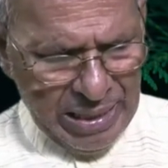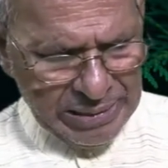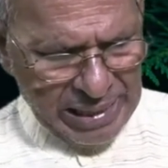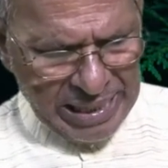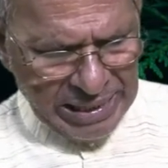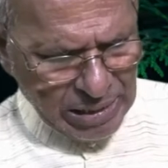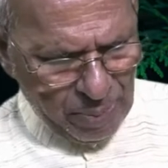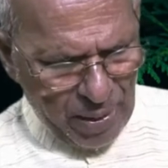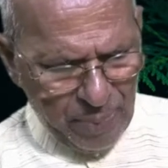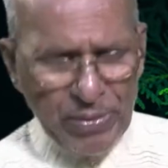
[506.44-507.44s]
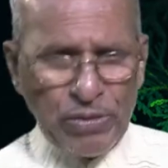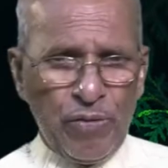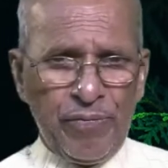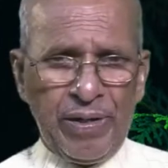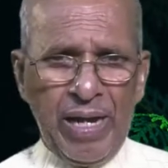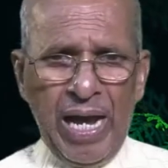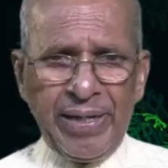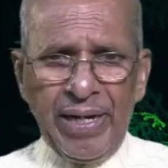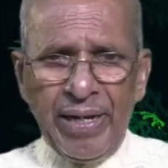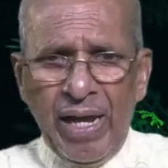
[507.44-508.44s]
That is the purpose of it.
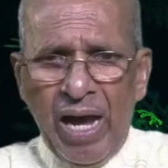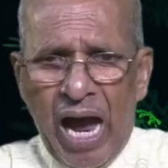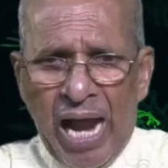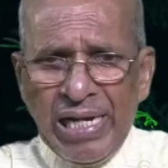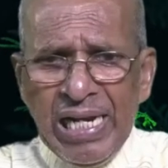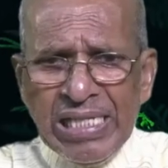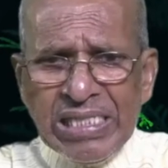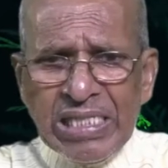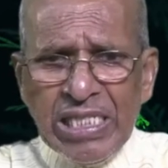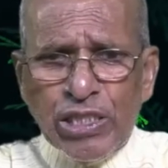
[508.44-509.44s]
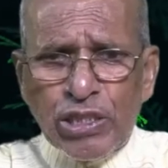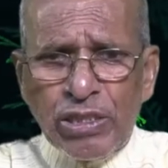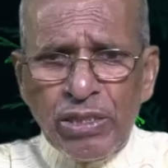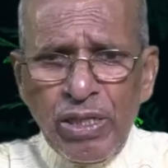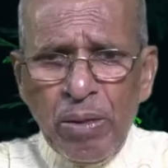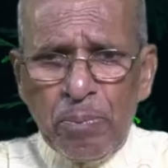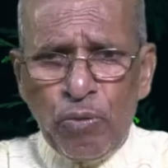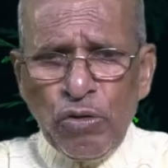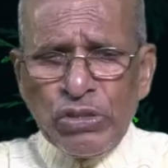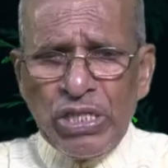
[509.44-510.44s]
And unless this
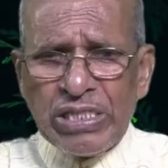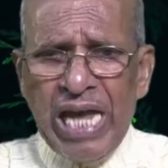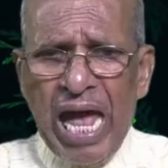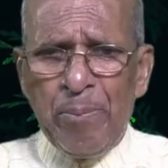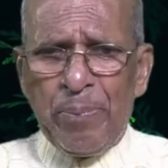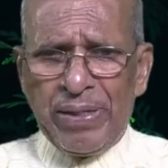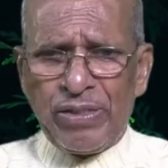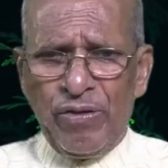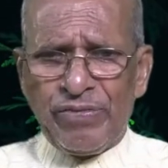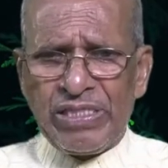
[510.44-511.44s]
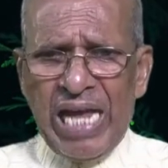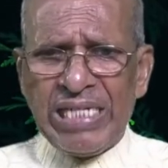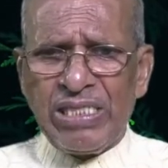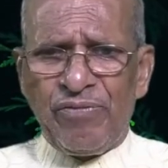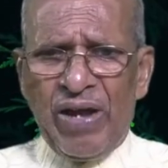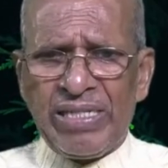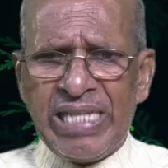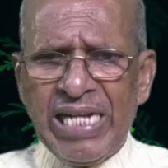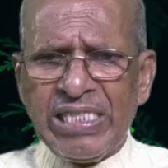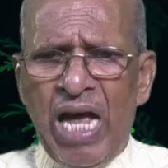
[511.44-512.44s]
process happens of sanctifying,
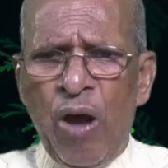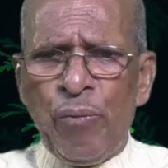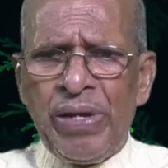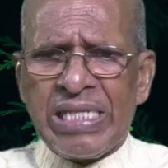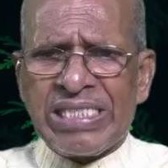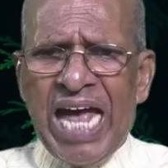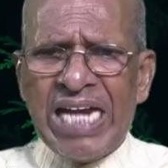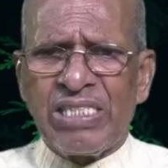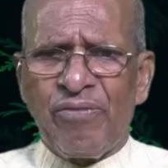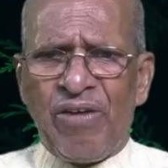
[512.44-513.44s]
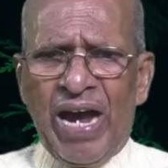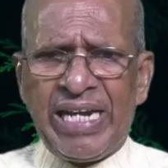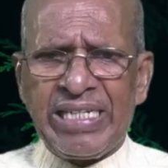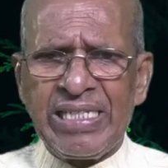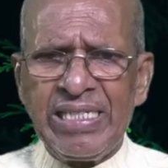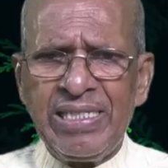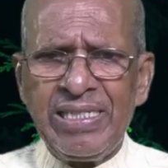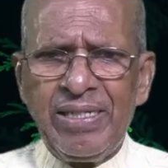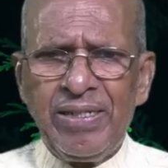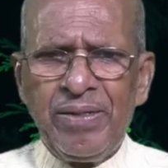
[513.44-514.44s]
that's how we are sanctified.
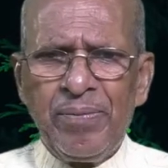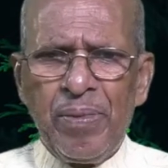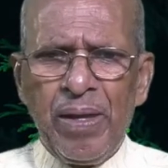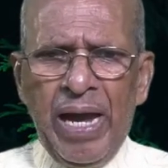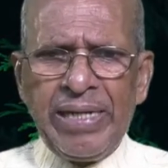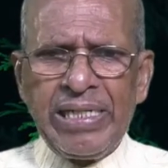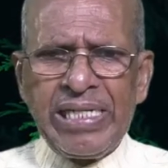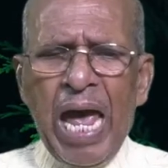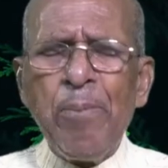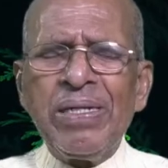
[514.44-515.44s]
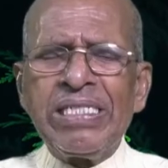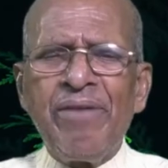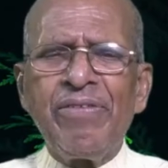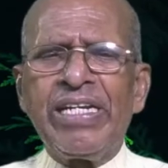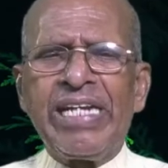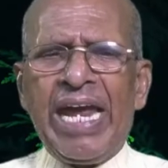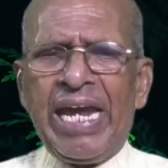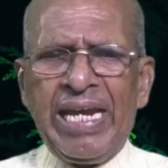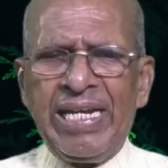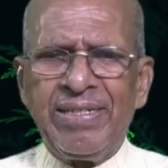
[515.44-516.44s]
And it happens every
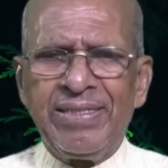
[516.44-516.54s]
day.